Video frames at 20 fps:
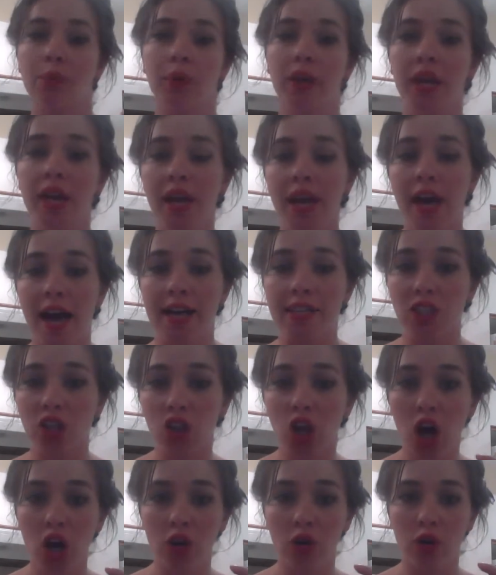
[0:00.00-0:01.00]
but has a
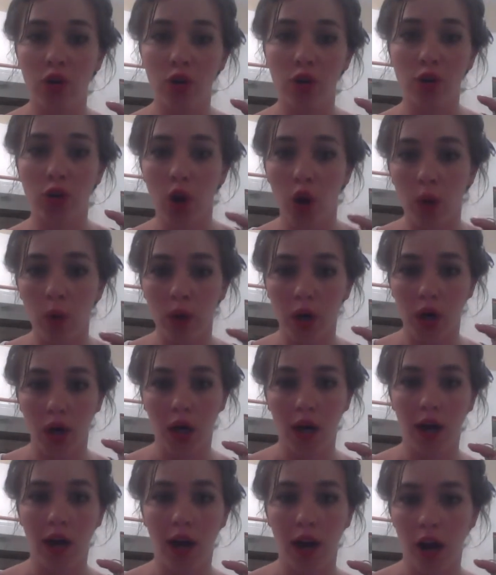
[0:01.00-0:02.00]
lot
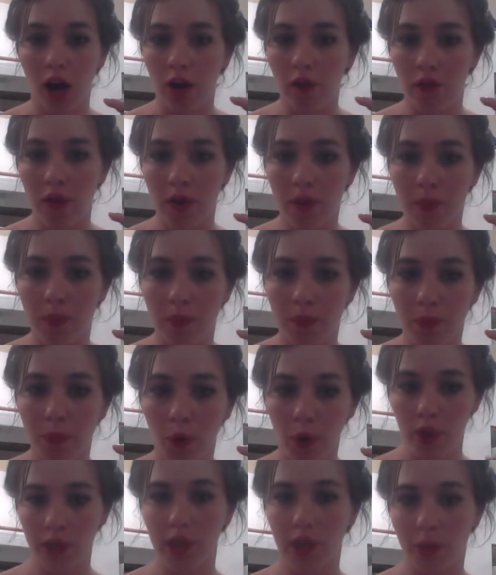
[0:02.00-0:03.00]
lower of a
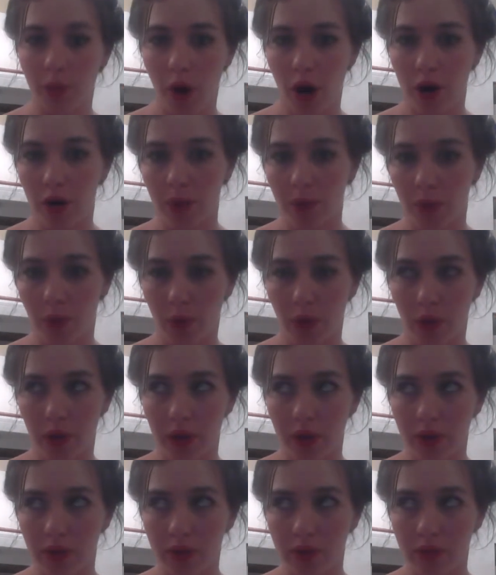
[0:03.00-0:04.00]
boiling
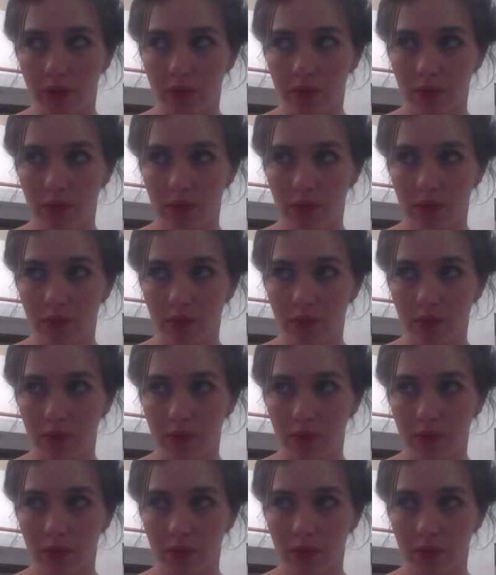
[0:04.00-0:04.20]
point.